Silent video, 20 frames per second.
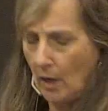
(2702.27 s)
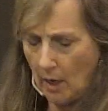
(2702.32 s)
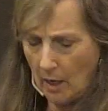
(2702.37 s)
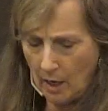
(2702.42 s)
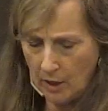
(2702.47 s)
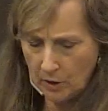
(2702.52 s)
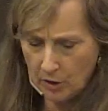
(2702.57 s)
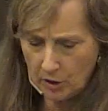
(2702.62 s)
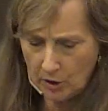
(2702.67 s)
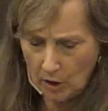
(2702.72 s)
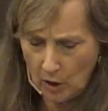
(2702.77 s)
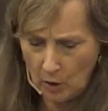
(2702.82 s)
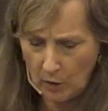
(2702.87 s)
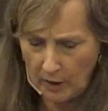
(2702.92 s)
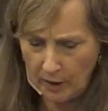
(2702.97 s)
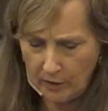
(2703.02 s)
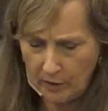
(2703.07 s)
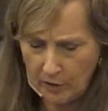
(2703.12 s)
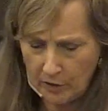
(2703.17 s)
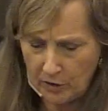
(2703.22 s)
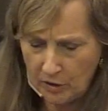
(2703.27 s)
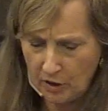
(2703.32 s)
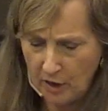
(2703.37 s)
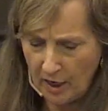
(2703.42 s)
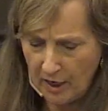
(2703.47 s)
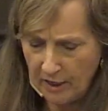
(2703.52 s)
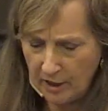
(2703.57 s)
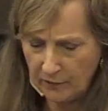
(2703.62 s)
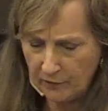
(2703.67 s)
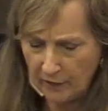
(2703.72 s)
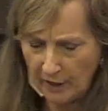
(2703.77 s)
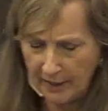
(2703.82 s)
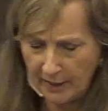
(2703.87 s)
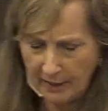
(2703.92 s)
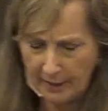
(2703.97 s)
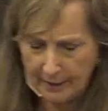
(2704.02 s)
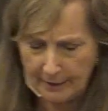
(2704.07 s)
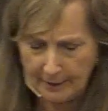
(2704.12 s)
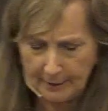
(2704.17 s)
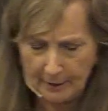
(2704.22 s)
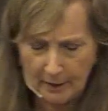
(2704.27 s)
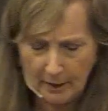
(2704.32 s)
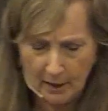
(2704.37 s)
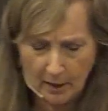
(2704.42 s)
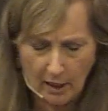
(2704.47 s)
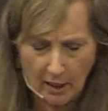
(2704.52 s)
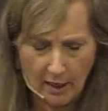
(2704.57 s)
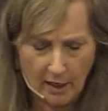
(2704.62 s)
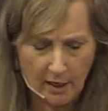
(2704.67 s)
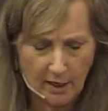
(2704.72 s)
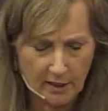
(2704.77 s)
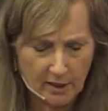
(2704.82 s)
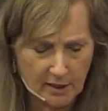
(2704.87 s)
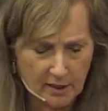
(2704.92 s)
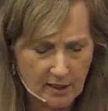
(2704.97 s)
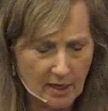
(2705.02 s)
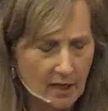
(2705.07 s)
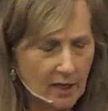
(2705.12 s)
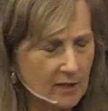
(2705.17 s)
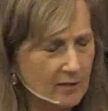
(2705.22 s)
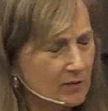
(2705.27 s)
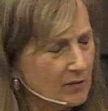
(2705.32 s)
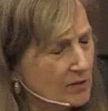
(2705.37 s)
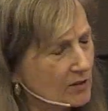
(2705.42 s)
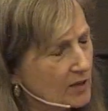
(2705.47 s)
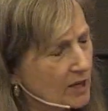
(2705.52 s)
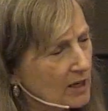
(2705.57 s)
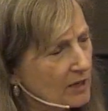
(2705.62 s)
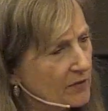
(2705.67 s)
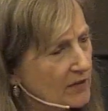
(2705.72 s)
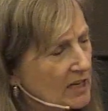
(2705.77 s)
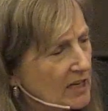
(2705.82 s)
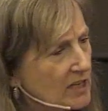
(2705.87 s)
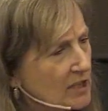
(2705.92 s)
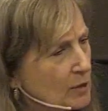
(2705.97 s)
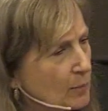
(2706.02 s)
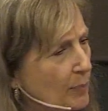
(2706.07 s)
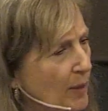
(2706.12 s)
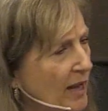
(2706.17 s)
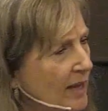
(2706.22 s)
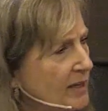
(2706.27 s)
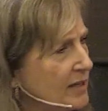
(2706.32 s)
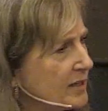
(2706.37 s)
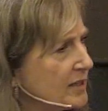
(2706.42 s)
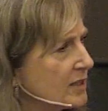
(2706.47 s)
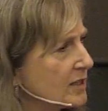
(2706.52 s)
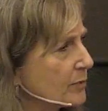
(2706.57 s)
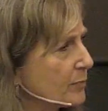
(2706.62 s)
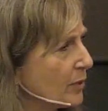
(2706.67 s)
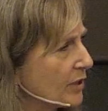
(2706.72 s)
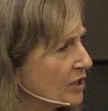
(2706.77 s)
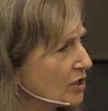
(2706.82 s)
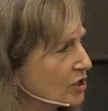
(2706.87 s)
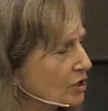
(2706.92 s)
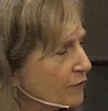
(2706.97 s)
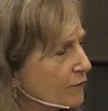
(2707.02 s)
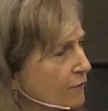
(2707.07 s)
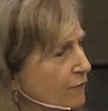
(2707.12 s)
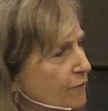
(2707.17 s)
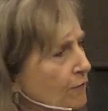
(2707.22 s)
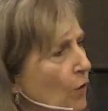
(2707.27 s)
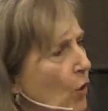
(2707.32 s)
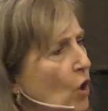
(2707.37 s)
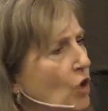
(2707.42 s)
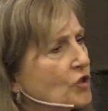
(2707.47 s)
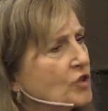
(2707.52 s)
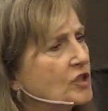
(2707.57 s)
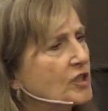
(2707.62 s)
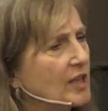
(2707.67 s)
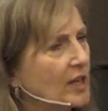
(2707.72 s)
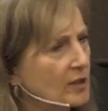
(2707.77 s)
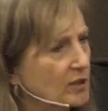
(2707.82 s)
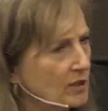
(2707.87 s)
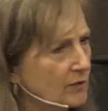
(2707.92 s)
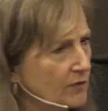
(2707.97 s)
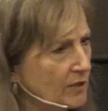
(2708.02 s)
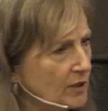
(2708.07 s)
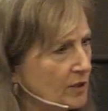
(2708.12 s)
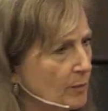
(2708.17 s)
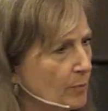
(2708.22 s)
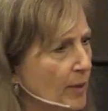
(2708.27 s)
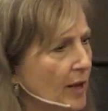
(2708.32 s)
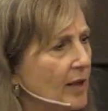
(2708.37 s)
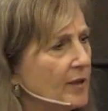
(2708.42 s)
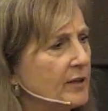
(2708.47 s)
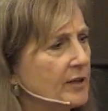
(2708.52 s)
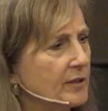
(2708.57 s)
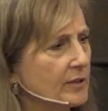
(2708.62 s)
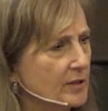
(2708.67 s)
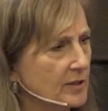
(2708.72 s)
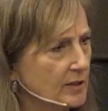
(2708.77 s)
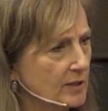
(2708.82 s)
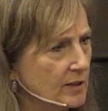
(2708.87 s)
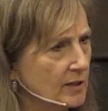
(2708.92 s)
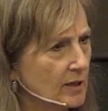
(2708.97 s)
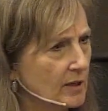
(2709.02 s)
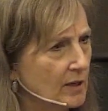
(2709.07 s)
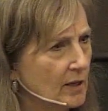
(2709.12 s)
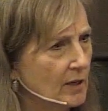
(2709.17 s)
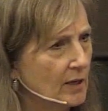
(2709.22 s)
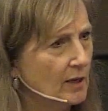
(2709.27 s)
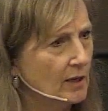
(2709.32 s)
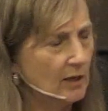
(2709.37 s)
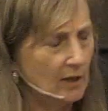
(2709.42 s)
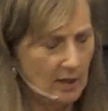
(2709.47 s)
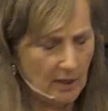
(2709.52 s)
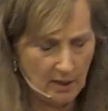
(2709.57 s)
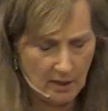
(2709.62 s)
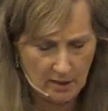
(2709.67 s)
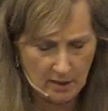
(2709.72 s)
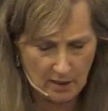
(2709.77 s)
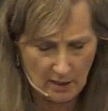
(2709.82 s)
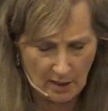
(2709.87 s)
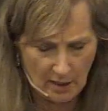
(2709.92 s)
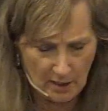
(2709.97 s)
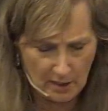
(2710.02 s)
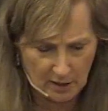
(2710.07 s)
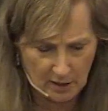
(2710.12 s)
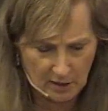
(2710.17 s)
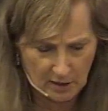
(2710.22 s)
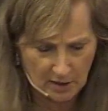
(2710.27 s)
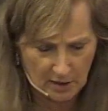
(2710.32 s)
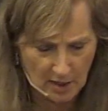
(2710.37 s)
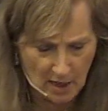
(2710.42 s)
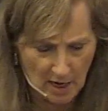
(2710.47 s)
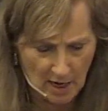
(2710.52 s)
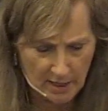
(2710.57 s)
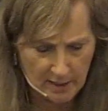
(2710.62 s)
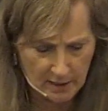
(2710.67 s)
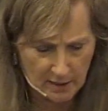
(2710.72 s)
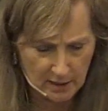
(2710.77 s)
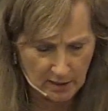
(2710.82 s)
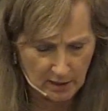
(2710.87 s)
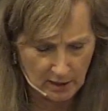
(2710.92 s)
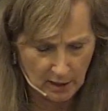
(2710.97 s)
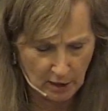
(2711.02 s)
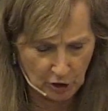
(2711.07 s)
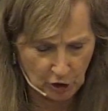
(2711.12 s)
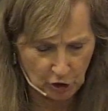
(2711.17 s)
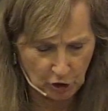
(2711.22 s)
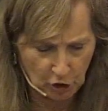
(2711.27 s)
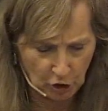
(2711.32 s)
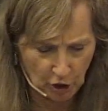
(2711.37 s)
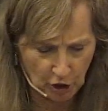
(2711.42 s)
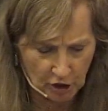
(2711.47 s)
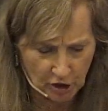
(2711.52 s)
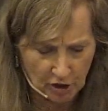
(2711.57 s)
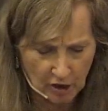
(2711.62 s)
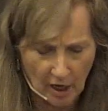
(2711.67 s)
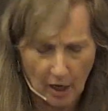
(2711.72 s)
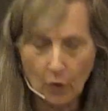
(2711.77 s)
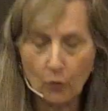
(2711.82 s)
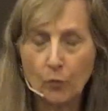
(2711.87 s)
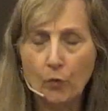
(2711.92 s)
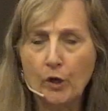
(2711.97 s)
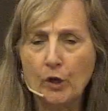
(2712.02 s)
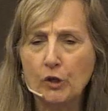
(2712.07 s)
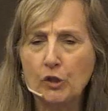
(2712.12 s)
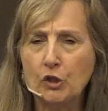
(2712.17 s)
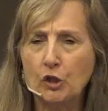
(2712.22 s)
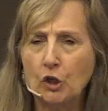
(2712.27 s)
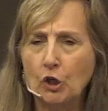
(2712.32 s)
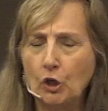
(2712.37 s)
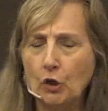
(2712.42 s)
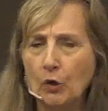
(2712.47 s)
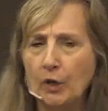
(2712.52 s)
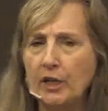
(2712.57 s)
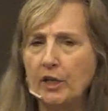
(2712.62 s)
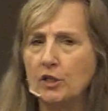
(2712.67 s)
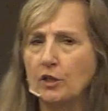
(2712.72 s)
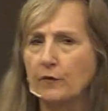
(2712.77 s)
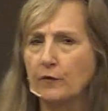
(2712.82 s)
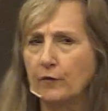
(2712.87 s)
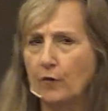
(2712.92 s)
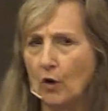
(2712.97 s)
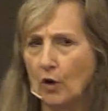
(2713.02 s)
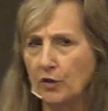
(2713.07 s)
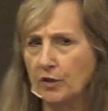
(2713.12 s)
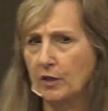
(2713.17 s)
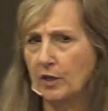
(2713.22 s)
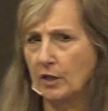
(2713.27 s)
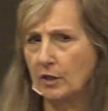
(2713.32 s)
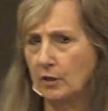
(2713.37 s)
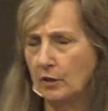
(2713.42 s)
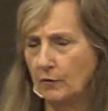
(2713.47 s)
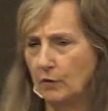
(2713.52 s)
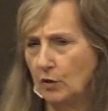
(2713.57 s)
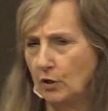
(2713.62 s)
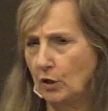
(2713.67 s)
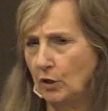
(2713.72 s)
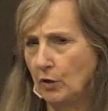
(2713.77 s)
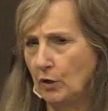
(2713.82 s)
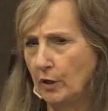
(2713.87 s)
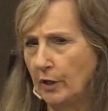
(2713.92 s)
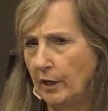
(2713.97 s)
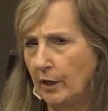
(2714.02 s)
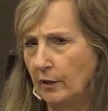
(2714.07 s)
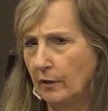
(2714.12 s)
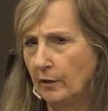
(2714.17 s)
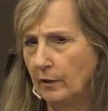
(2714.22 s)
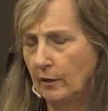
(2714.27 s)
And so there's kind of like a kind of an independence, but it's a false sense of independence. And it's not a real security, it's a false sense of security.